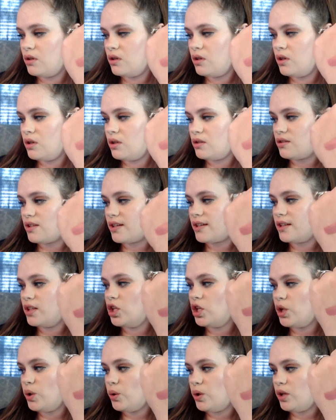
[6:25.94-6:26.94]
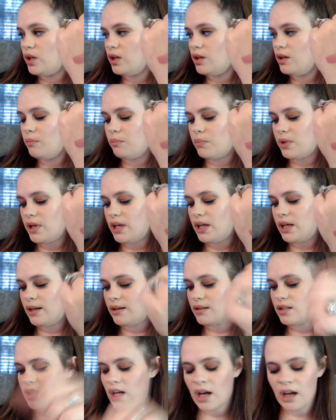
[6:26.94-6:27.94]
It's like a nudie pink
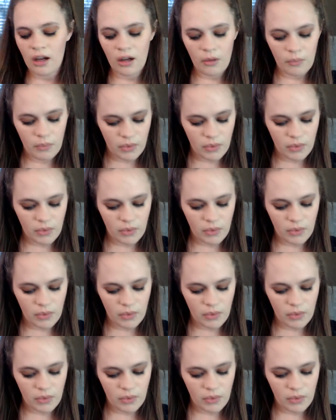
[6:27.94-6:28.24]
type.